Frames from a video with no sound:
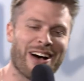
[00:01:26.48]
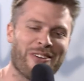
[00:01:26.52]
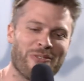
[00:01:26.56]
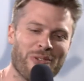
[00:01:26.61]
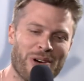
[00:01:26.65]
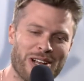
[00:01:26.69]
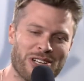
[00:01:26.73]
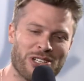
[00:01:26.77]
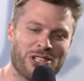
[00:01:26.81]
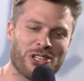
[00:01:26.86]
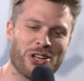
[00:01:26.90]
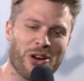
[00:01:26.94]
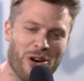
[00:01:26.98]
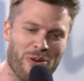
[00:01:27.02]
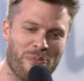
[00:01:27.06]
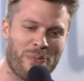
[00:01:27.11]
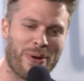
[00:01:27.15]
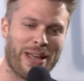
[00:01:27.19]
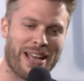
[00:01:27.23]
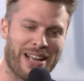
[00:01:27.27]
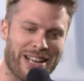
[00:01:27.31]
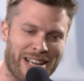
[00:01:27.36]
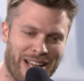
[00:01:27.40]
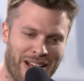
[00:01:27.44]
which
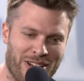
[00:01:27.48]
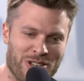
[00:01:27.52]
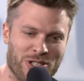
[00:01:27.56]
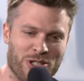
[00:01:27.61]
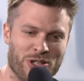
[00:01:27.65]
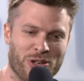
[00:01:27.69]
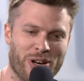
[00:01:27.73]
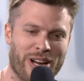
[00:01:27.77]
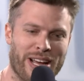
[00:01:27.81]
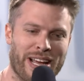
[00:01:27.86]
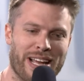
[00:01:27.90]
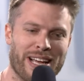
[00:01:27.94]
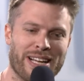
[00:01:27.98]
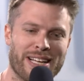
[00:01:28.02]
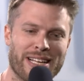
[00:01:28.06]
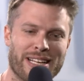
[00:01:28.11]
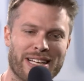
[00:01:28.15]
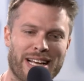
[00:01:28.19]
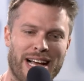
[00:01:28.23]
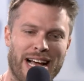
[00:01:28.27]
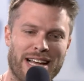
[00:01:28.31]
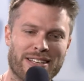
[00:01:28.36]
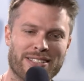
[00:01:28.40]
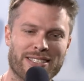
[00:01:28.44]
European country
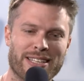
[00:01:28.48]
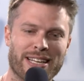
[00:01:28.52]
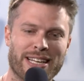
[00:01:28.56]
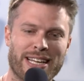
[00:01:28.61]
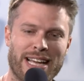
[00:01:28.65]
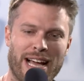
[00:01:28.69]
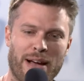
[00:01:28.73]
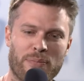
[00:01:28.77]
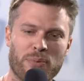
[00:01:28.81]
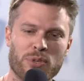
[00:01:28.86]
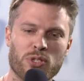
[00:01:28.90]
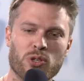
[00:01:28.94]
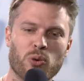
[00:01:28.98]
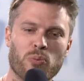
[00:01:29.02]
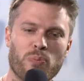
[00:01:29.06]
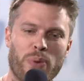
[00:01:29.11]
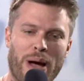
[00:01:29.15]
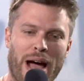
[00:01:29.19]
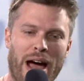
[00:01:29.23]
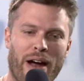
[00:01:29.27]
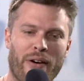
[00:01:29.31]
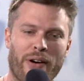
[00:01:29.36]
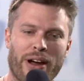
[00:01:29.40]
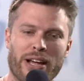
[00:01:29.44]
has the capital
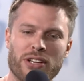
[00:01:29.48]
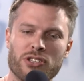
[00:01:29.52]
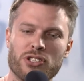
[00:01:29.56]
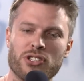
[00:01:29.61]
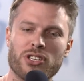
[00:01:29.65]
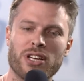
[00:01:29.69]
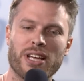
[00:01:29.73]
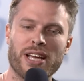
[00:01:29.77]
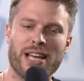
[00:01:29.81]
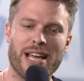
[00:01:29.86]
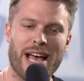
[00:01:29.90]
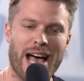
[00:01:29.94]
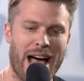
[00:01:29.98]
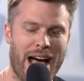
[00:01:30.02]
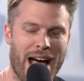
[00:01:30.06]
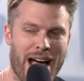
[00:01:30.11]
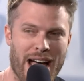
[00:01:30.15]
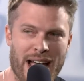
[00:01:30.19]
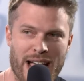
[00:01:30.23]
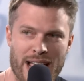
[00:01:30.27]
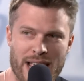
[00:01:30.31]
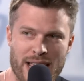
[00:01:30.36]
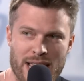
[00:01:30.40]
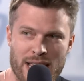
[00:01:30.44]
Paris?
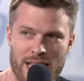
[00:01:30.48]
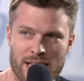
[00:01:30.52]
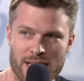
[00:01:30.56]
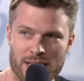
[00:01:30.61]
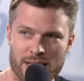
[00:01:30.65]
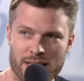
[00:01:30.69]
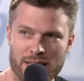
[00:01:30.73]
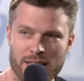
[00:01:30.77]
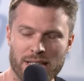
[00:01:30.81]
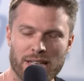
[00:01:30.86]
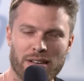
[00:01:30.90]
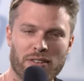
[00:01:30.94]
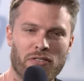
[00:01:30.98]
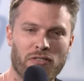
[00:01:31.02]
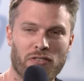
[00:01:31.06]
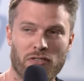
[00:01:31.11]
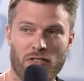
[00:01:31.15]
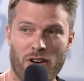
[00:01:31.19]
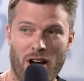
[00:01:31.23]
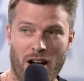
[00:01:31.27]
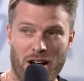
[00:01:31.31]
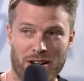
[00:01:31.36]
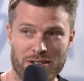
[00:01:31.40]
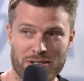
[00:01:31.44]
A,
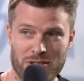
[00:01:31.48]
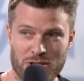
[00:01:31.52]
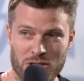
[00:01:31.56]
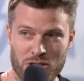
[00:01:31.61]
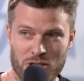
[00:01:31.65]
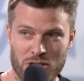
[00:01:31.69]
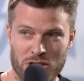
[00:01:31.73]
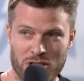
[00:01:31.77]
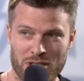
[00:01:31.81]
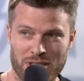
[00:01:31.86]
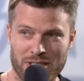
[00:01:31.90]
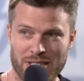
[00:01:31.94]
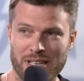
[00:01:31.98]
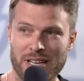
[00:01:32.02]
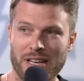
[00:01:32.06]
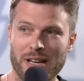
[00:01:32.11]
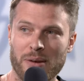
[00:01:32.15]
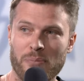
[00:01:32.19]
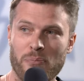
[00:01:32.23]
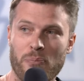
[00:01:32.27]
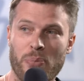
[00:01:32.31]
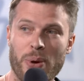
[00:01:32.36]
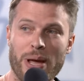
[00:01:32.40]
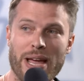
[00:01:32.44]
France,
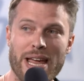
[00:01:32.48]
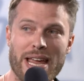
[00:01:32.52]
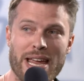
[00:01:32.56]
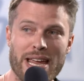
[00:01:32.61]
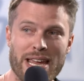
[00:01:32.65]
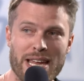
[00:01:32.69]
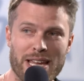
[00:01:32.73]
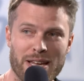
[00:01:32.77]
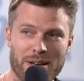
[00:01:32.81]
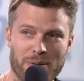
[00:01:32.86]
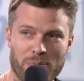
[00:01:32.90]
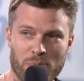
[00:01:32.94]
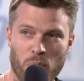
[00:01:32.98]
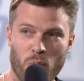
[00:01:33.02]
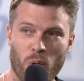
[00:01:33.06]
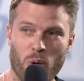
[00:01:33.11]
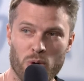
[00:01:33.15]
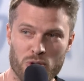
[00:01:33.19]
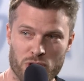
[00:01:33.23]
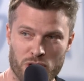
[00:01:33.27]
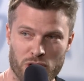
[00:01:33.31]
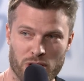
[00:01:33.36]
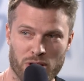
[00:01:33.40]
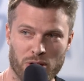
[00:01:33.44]
B,
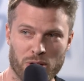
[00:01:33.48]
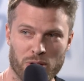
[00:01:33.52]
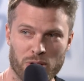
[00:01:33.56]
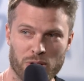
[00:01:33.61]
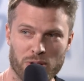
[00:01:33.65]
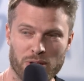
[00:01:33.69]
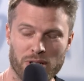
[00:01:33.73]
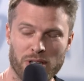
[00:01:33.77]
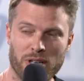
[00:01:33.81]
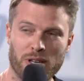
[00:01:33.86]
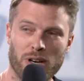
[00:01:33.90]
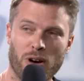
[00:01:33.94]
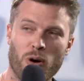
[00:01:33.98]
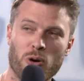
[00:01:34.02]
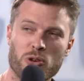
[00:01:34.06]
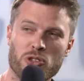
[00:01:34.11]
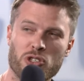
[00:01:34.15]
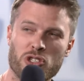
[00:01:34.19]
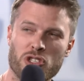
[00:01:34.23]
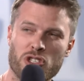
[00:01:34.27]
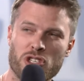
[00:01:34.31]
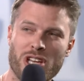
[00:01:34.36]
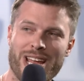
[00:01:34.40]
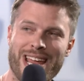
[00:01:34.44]
Portugal, or
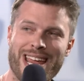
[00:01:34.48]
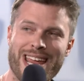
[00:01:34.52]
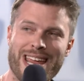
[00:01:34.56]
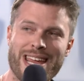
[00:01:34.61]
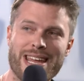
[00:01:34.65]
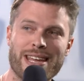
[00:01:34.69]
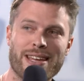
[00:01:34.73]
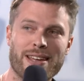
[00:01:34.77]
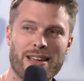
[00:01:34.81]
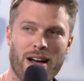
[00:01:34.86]
C,